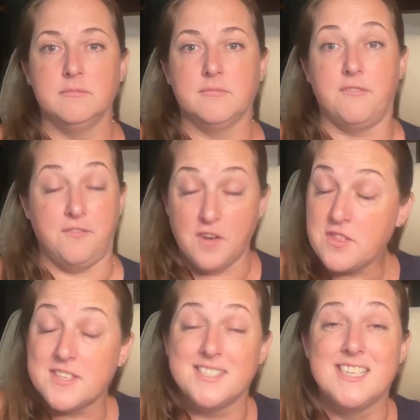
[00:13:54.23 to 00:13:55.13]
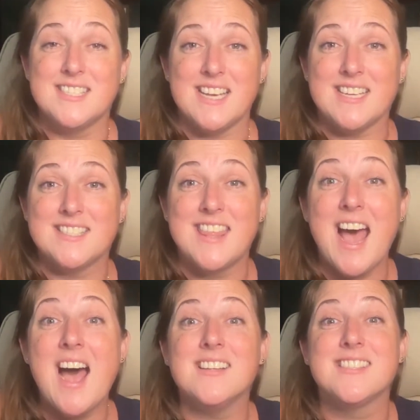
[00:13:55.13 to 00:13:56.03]
Fifth's disease.
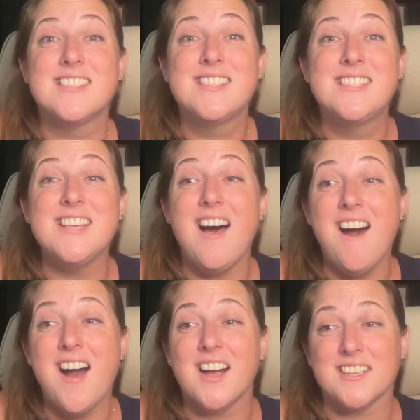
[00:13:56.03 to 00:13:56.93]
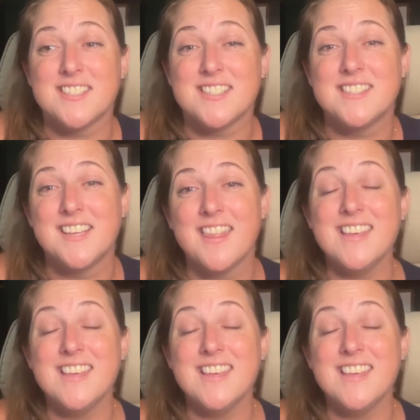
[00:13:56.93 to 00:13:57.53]
That sucks.